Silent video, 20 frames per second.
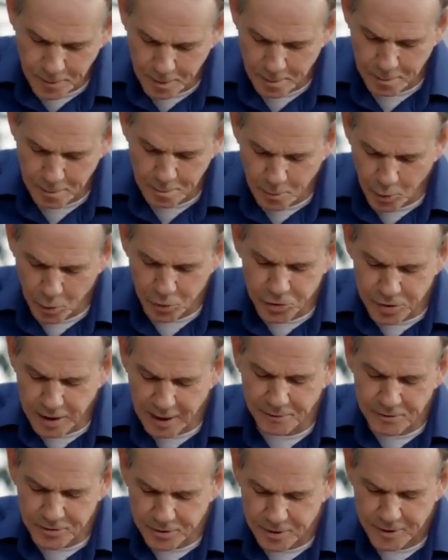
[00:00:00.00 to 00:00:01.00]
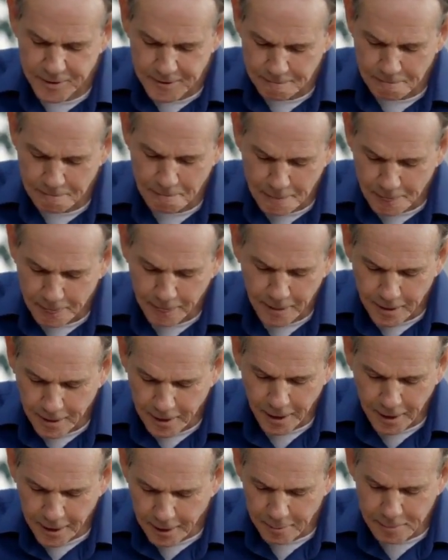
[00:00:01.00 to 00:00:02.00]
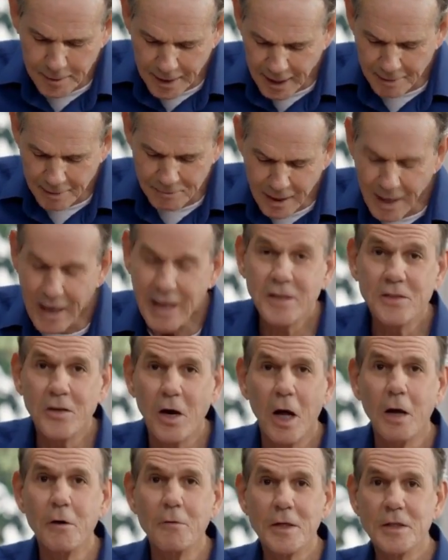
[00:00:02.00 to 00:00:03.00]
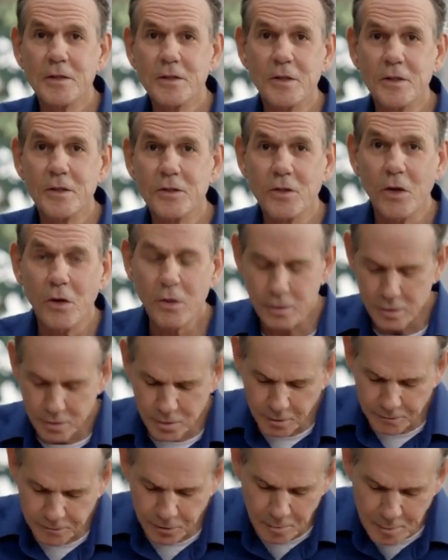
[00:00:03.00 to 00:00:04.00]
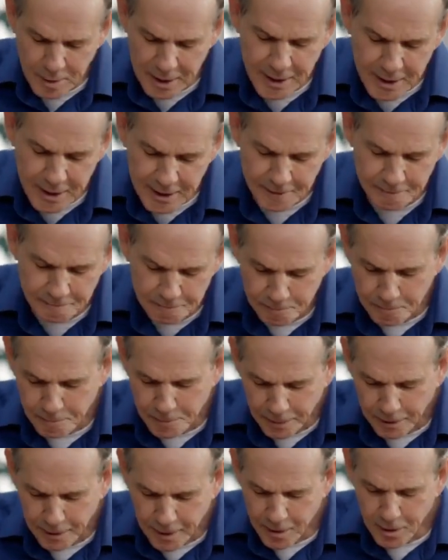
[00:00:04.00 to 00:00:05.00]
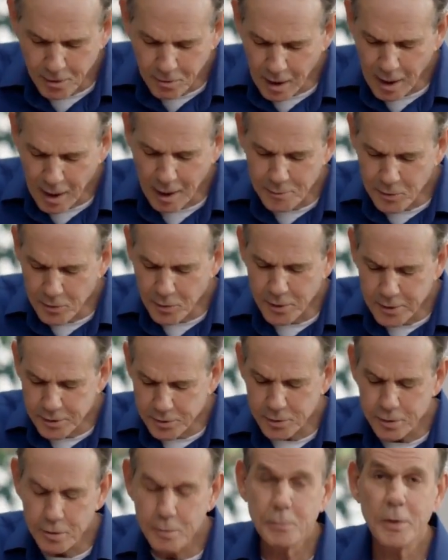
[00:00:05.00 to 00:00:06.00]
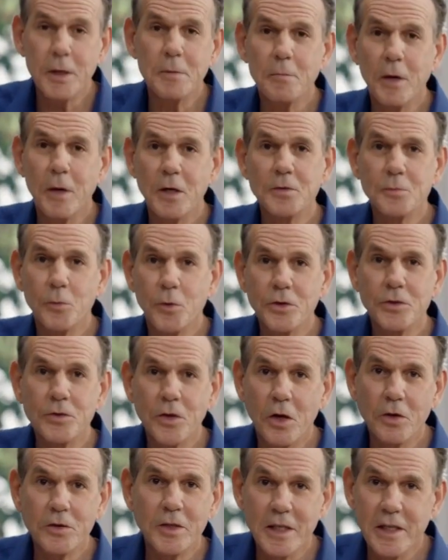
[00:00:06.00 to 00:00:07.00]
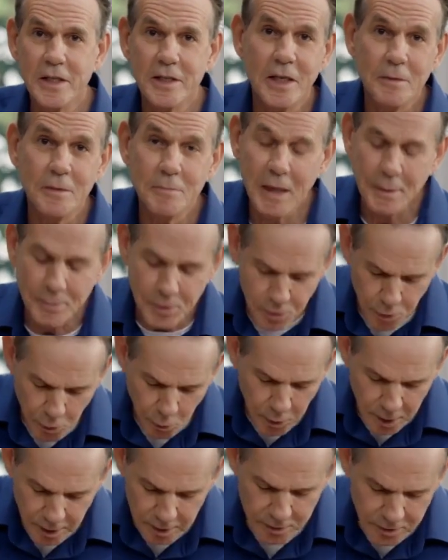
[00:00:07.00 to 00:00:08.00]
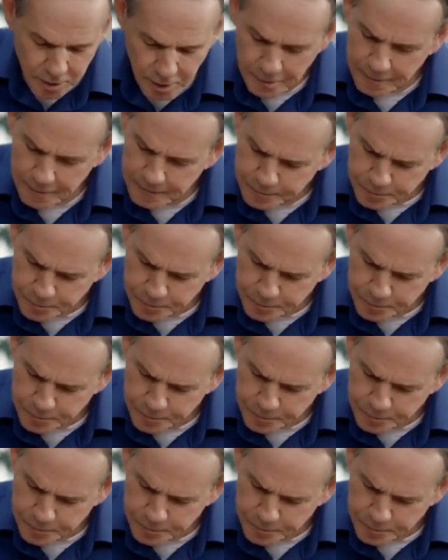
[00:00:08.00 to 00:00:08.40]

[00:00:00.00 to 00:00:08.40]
Most chefs have a high tolerance to salt. So for me, I'm going to put much more salt in it than maybe you would. So